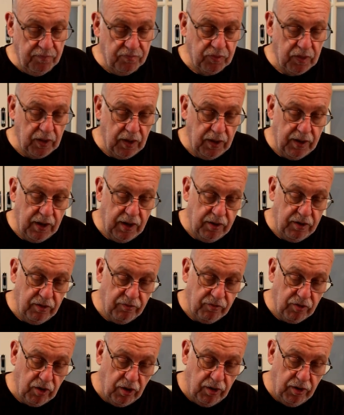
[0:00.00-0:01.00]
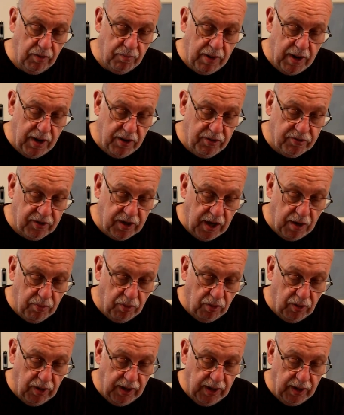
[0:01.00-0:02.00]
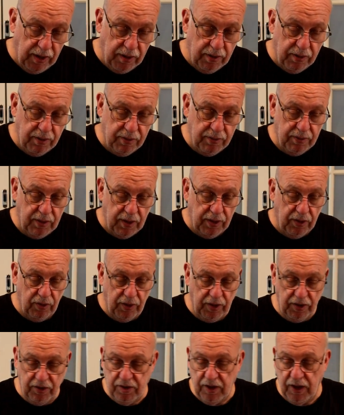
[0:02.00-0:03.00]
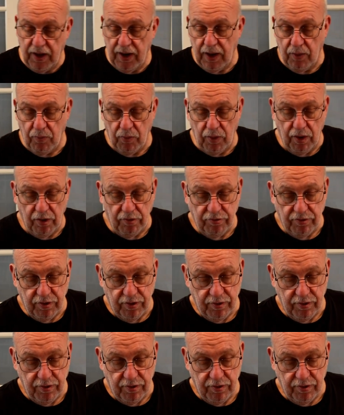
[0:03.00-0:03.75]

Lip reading: And then you've got the mains cable here. I don't need to take that one off.